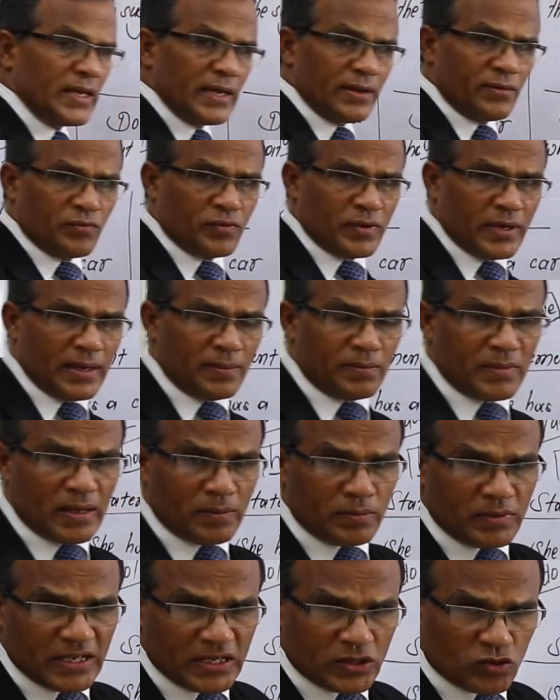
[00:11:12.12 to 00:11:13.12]
can frame
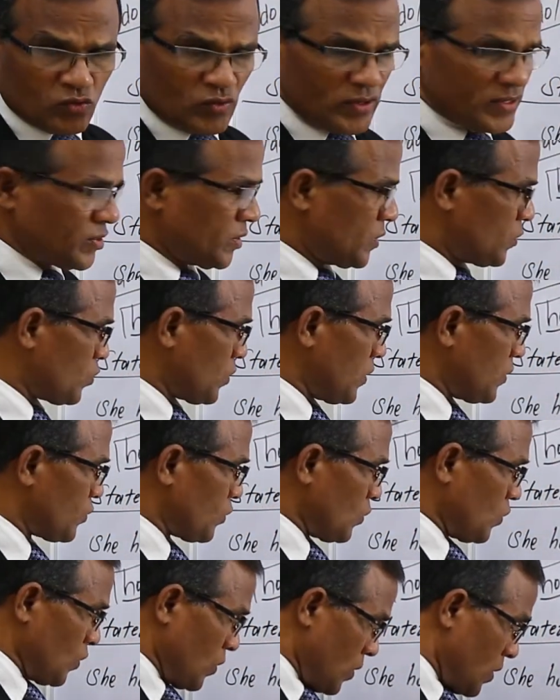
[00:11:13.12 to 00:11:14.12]
WH questions
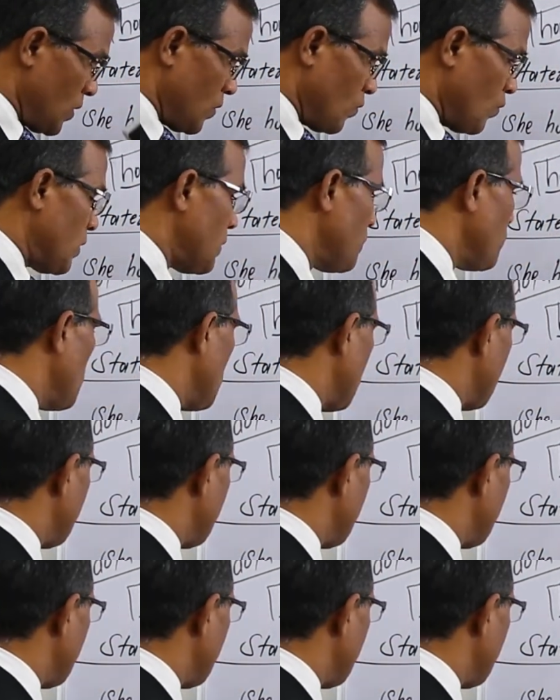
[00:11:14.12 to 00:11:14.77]
also. One more